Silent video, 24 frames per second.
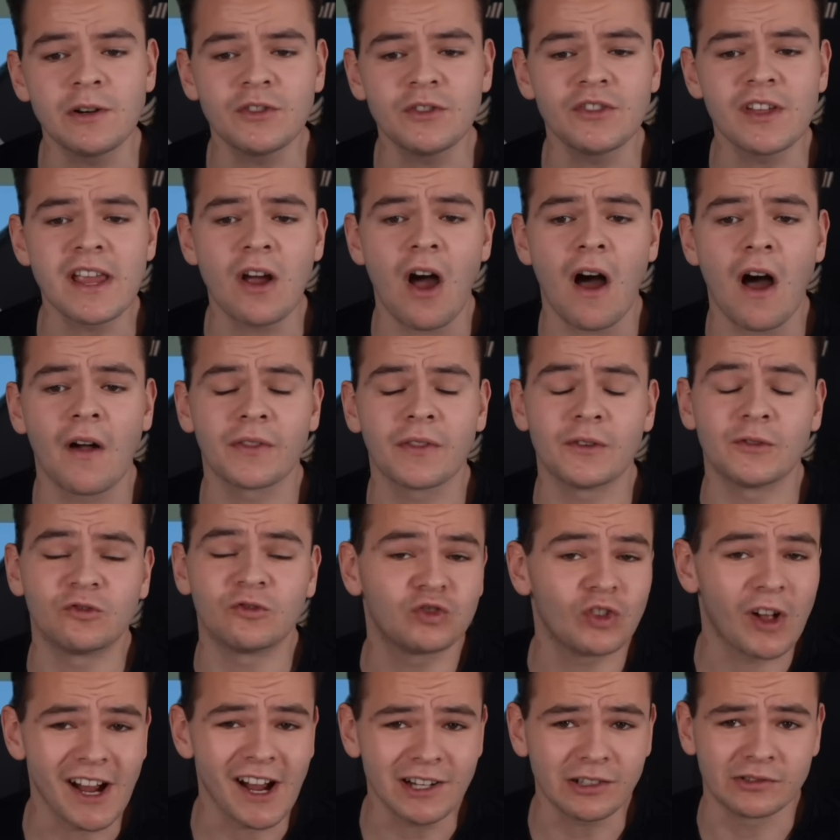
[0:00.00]
everything on the
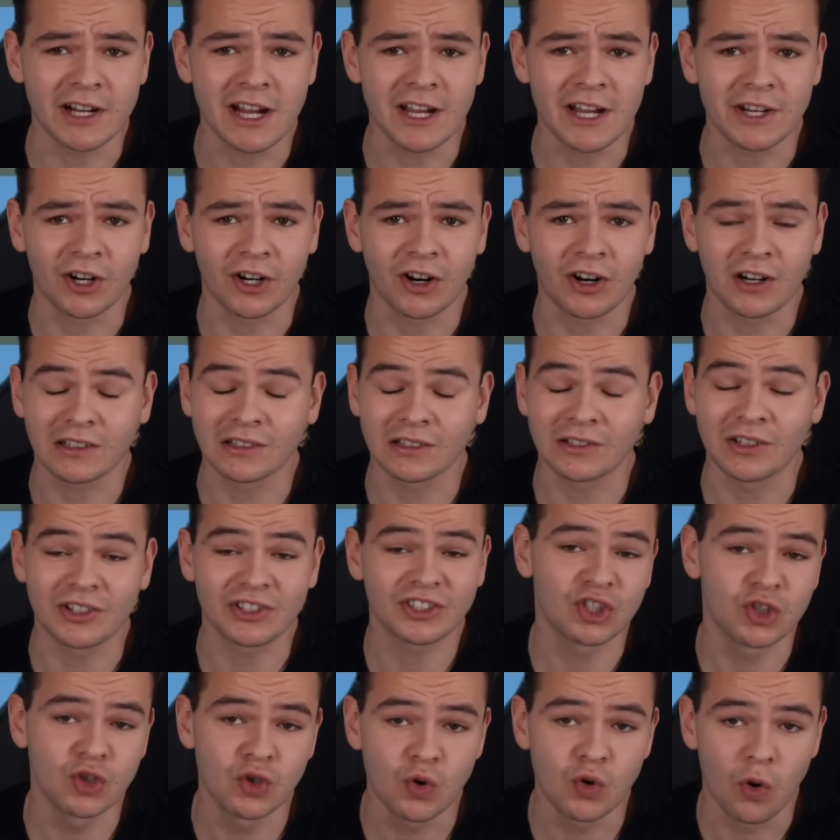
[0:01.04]
flight radar
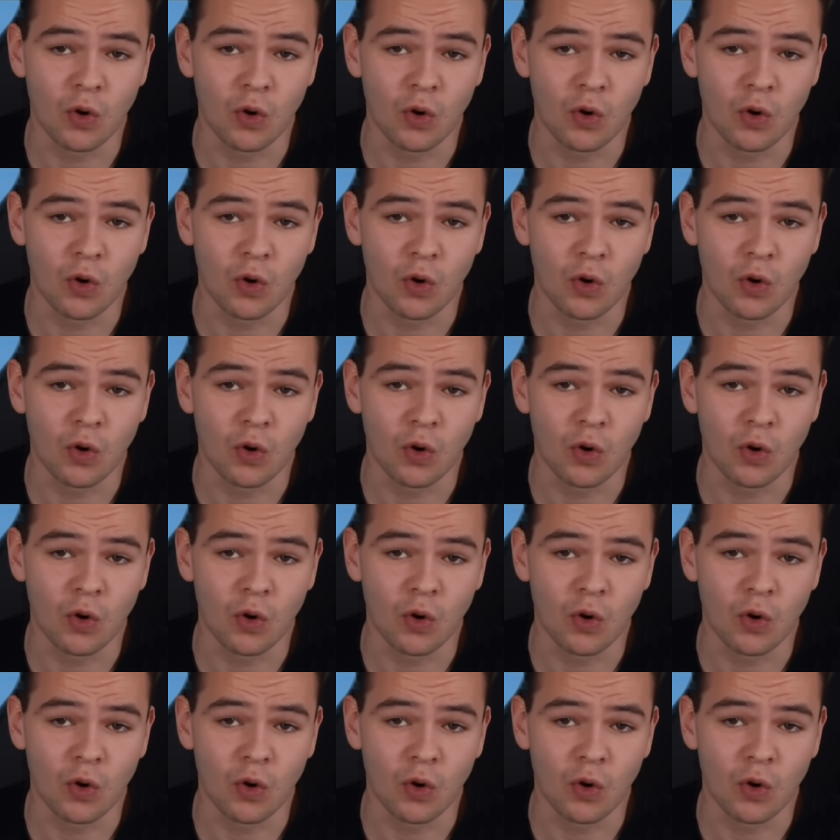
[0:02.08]
looks